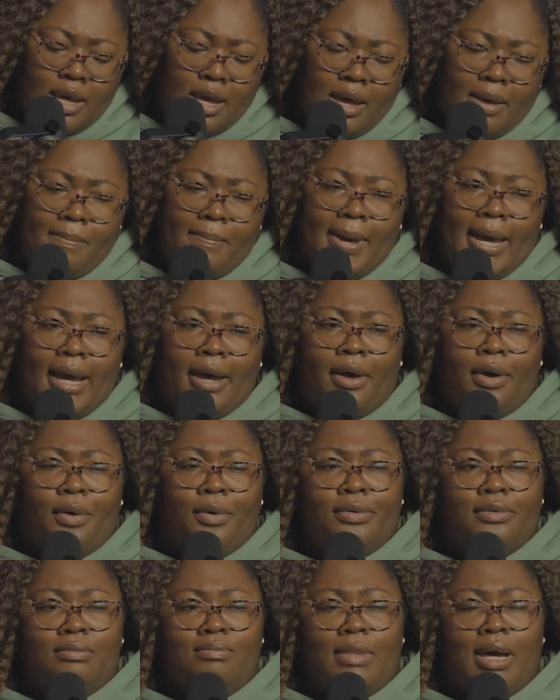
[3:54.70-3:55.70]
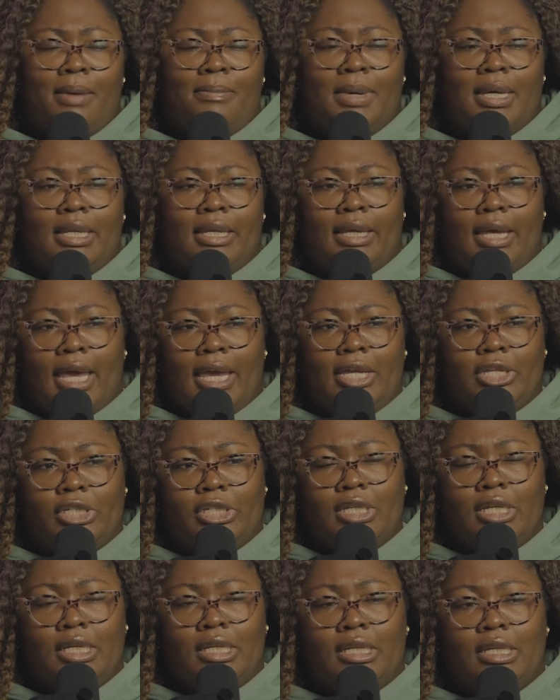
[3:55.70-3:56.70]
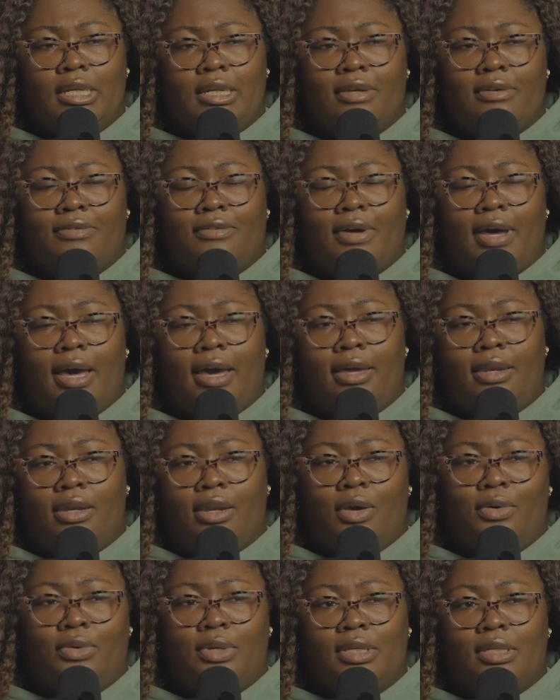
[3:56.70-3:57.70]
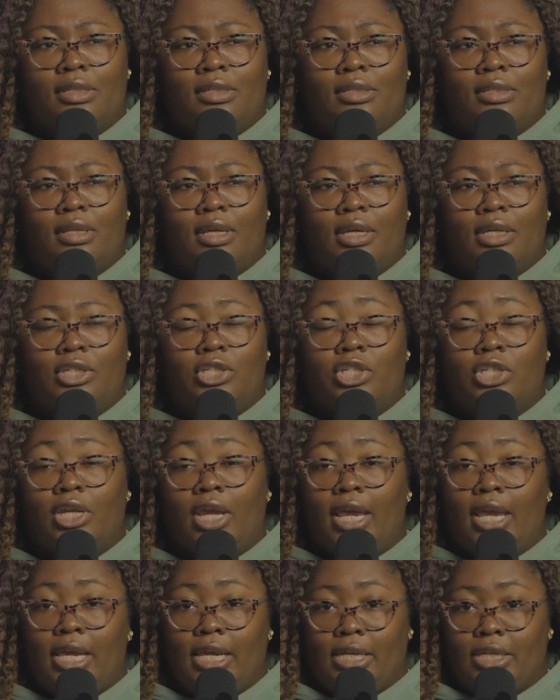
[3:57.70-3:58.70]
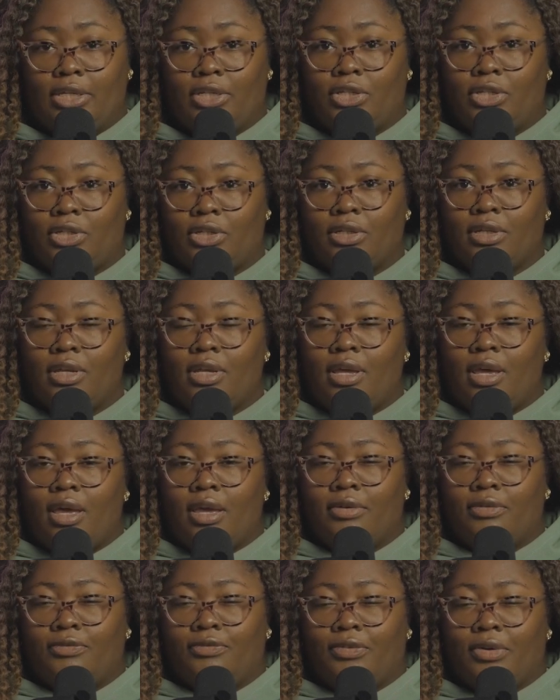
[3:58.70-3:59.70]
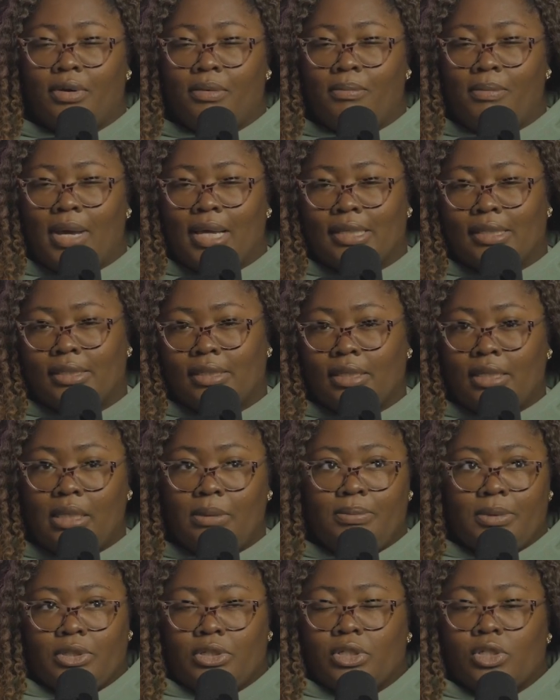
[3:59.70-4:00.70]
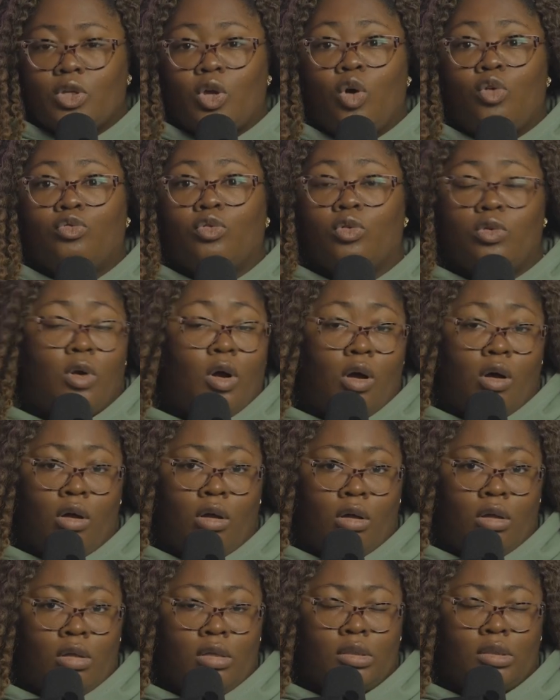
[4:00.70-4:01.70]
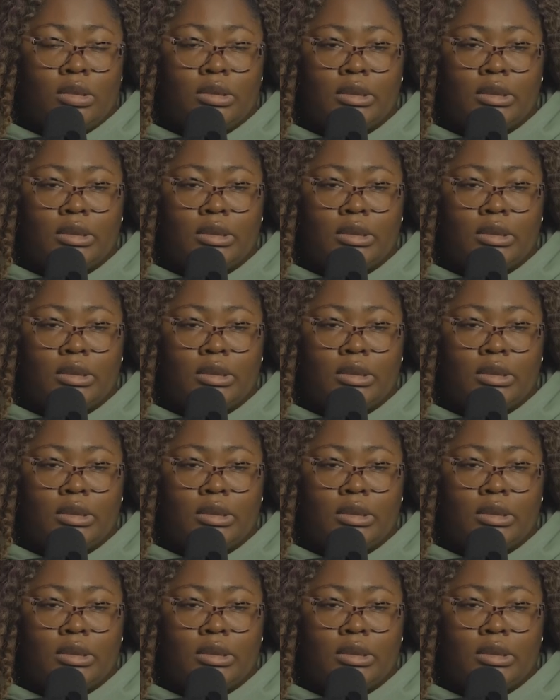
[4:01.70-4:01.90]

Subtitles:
about my medication and if I noticed a change from my sleep and just overall